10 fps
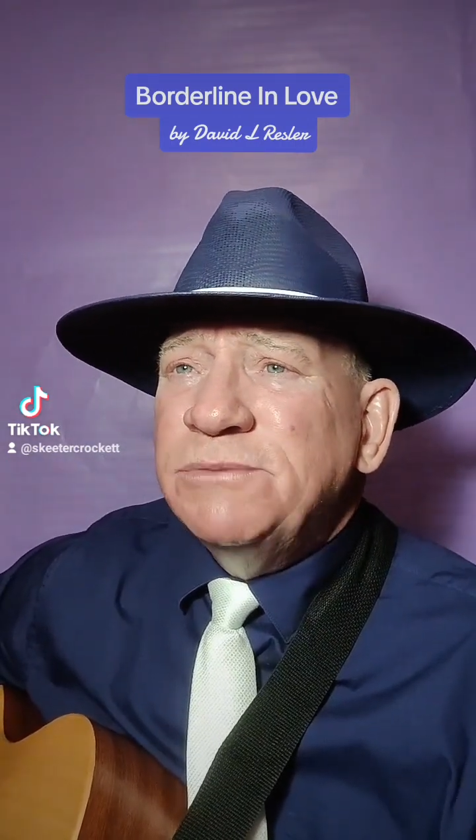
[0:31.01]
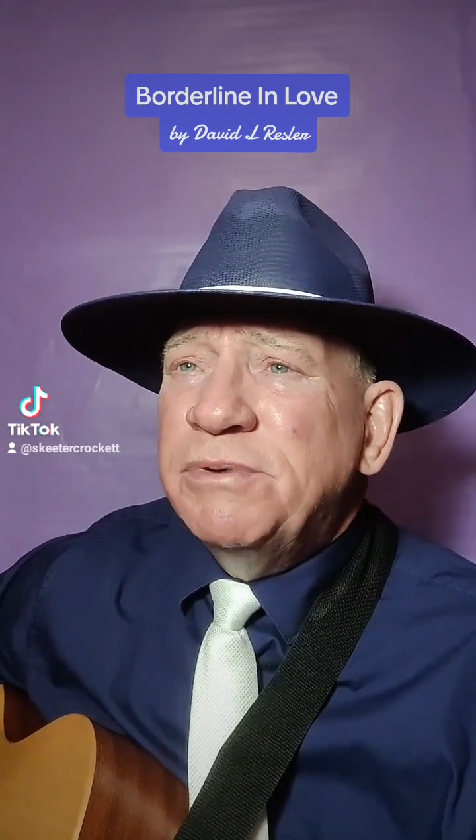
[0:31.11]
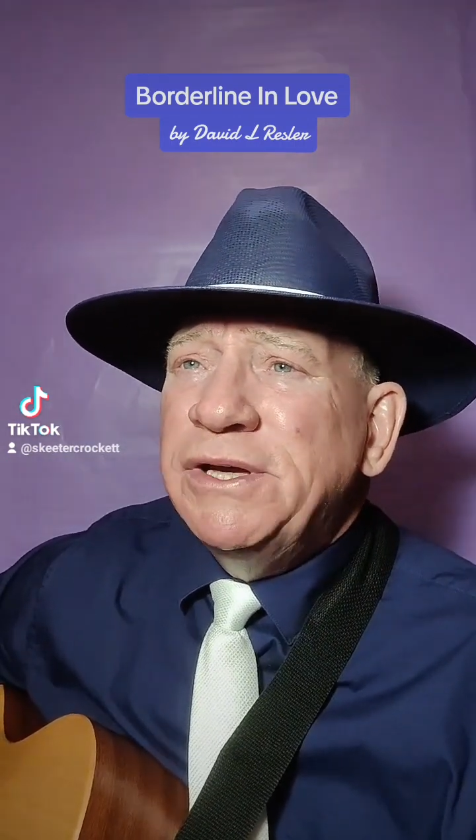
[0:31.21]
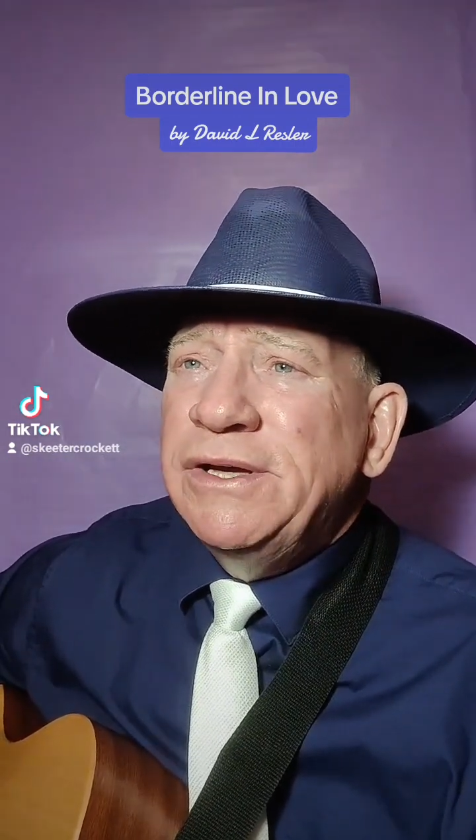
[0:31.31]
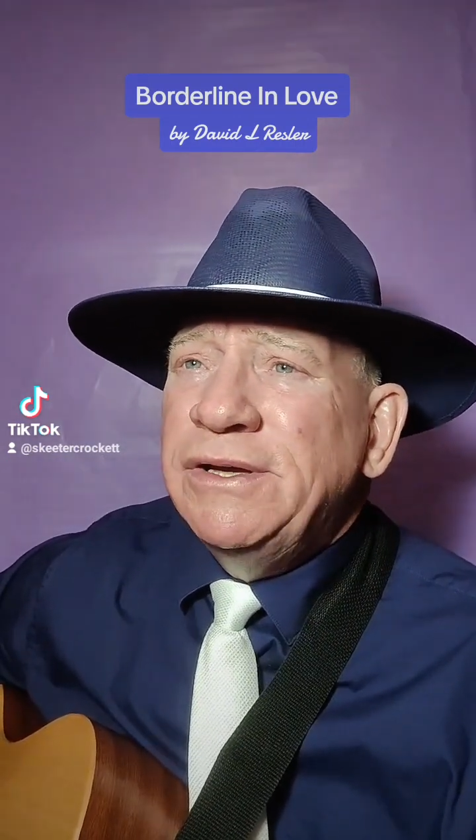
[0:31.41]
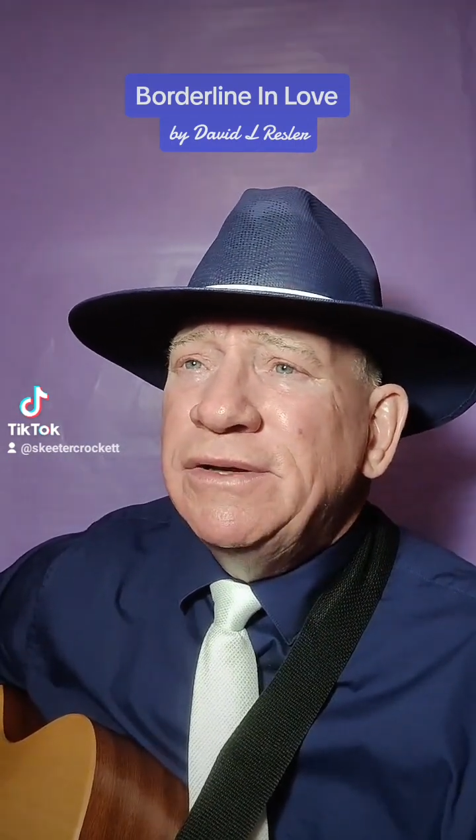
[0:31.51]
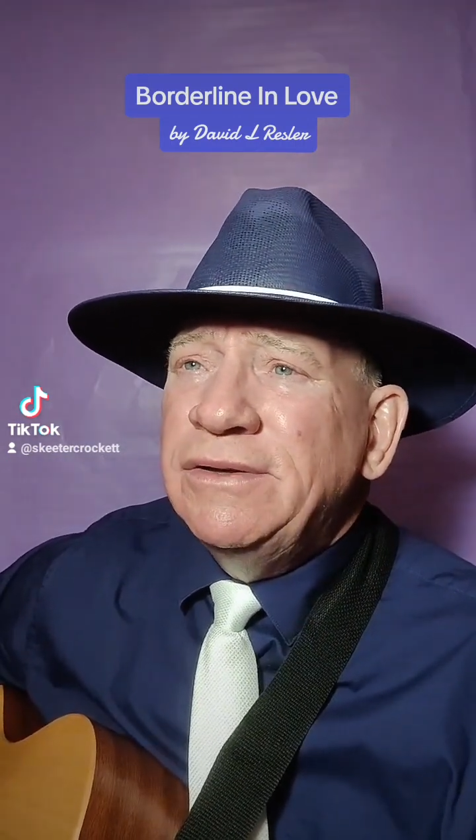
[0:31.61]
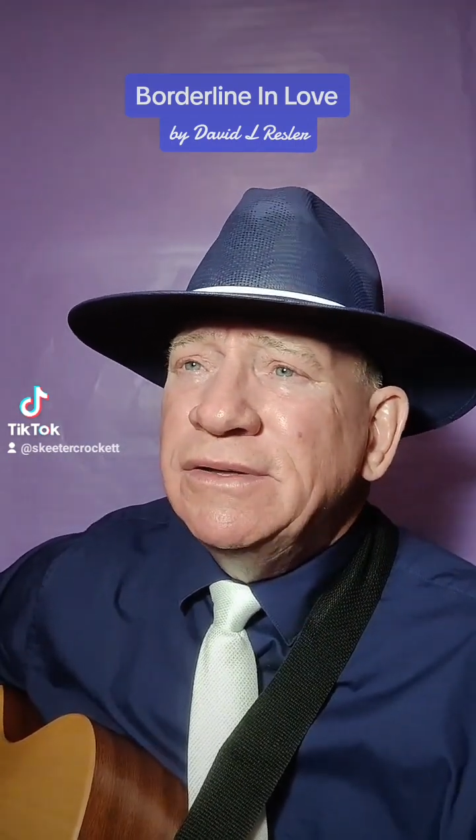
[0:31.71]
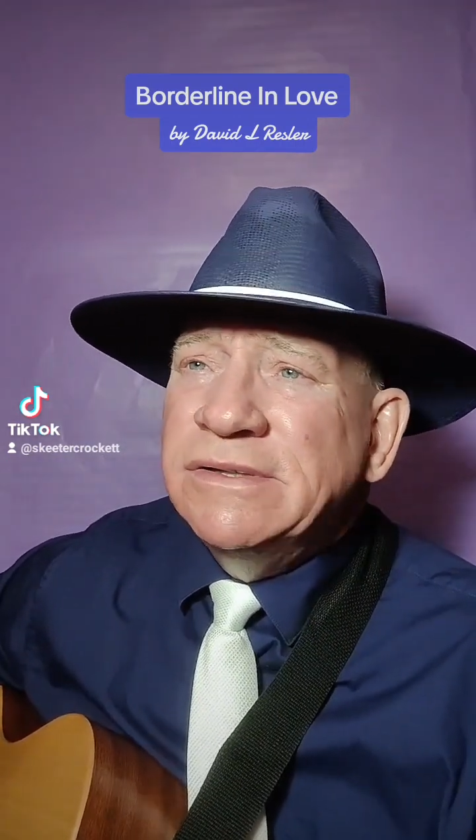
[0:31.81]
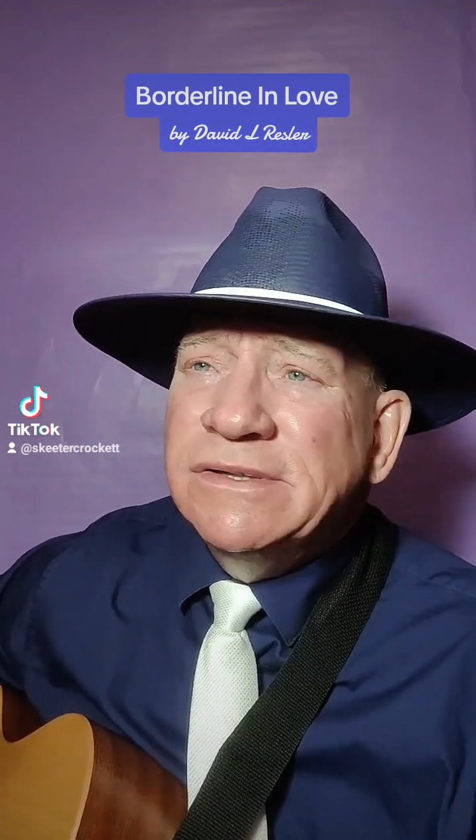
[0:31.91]

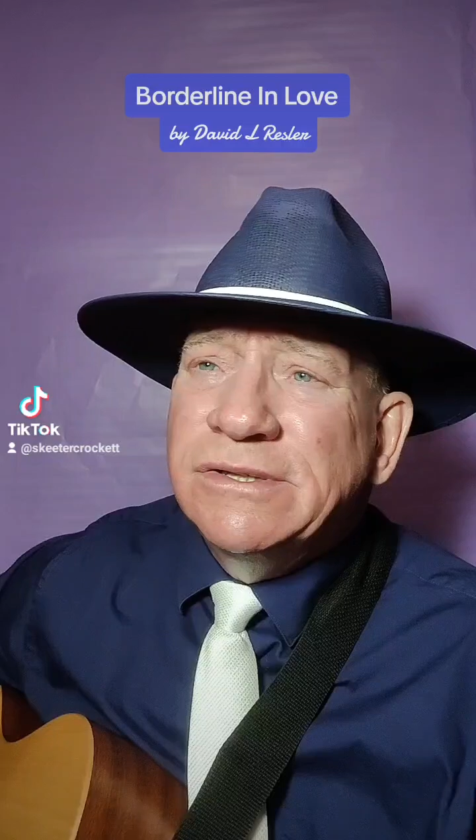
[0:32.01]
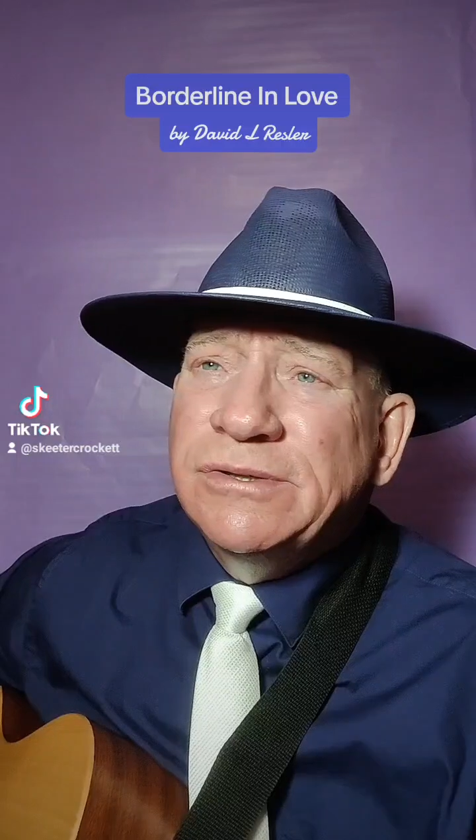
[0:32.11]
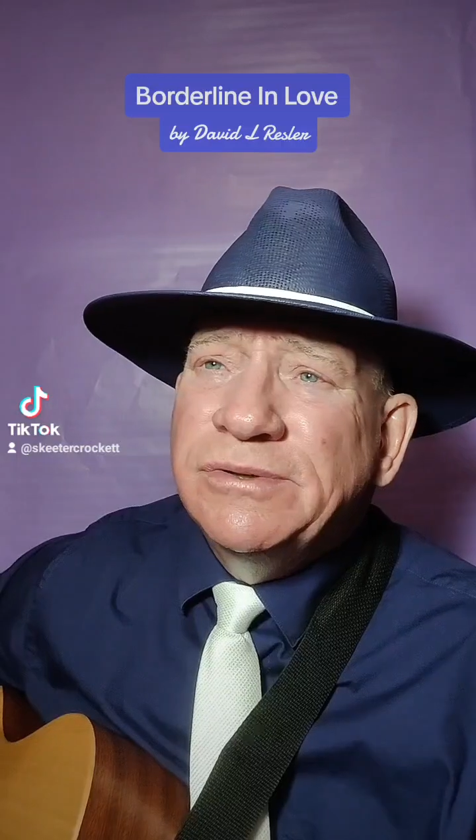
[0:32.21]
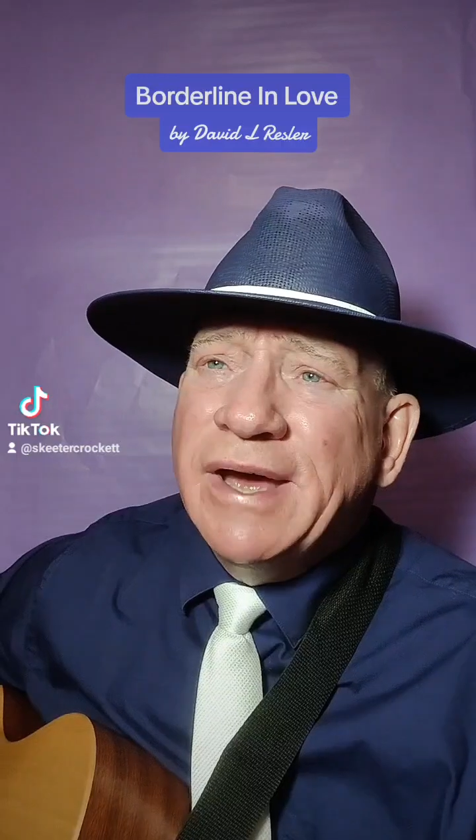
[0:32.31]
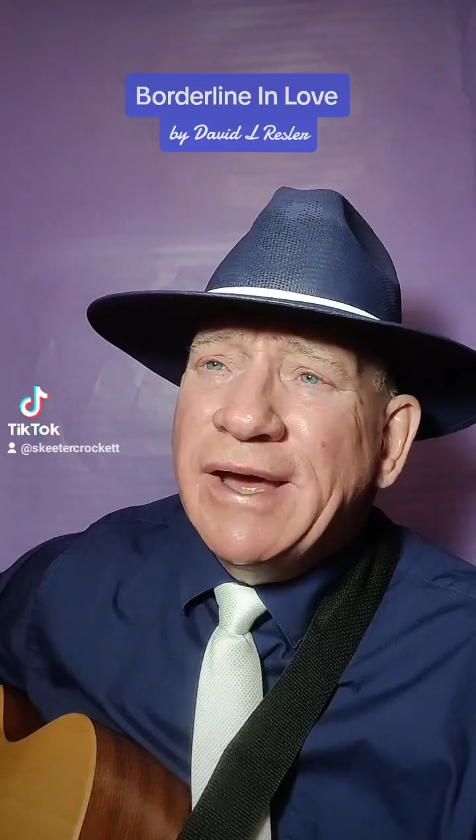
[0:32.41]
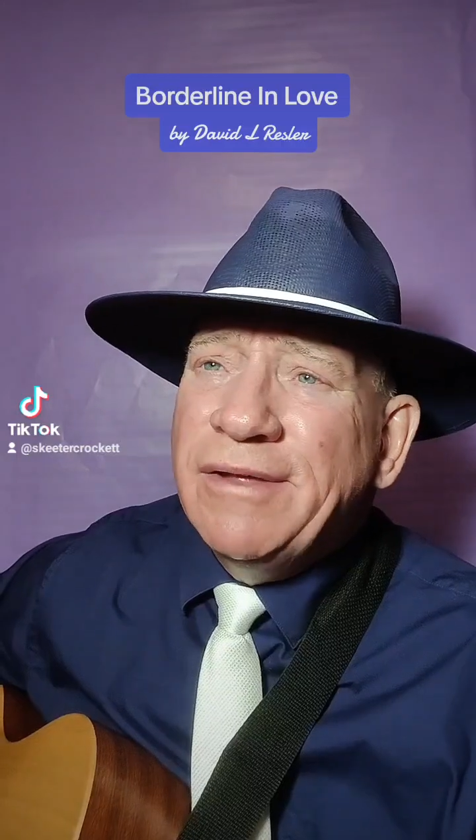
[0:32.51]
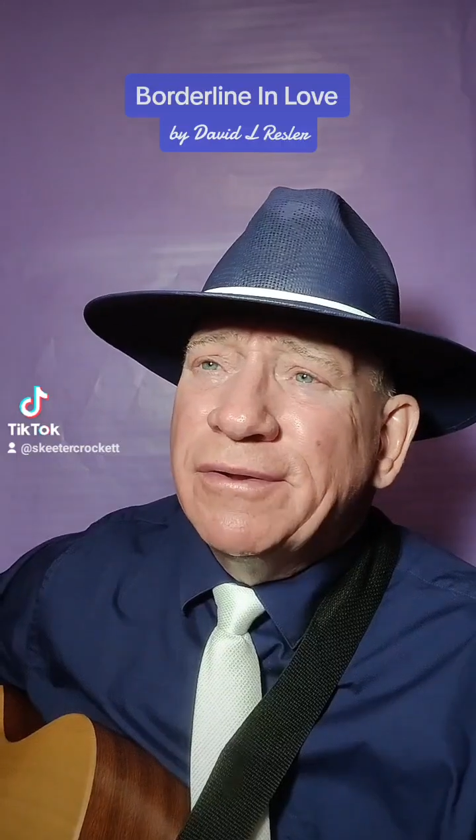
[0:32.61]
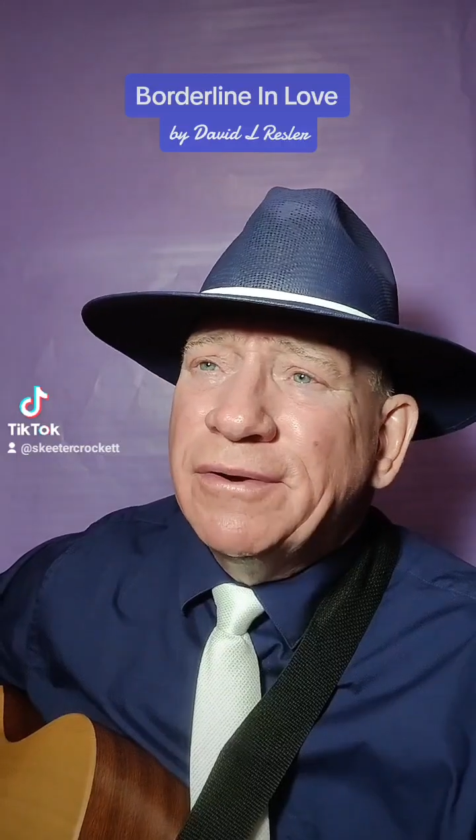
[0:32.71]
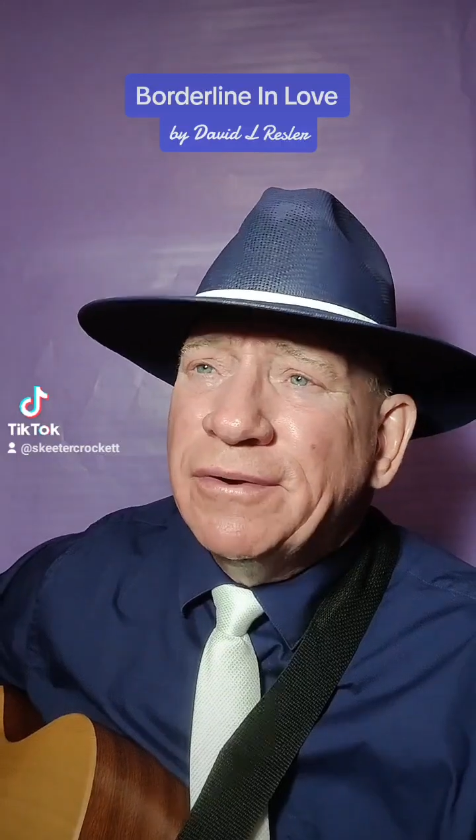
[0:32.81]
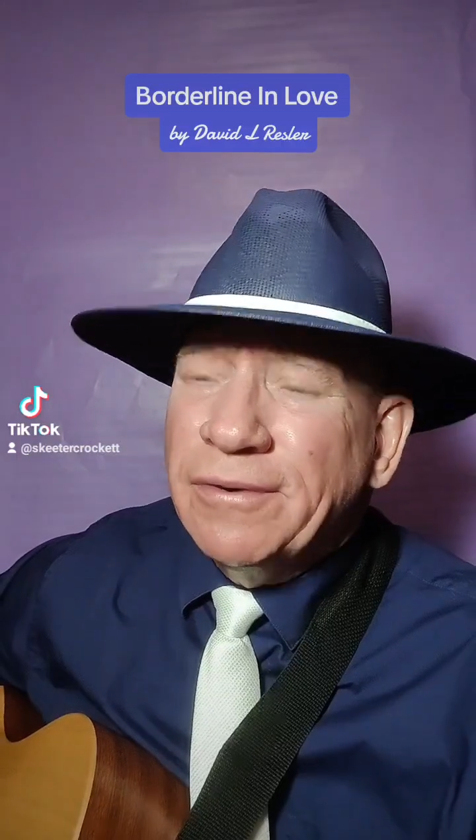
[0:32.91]
spend
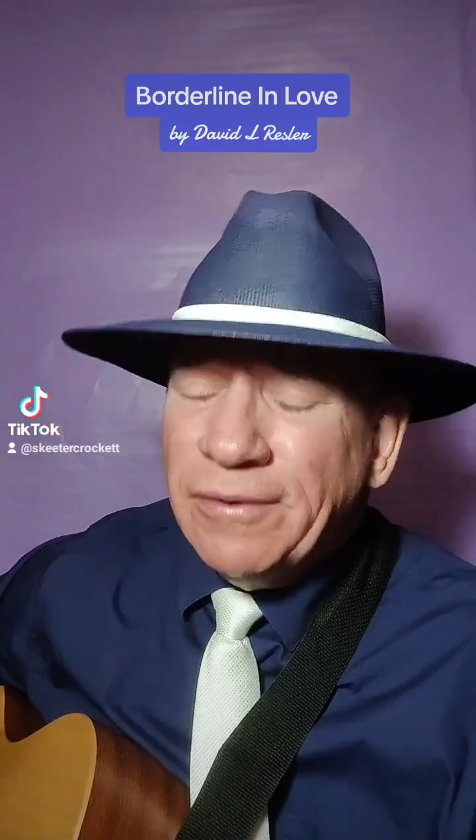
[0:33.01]
together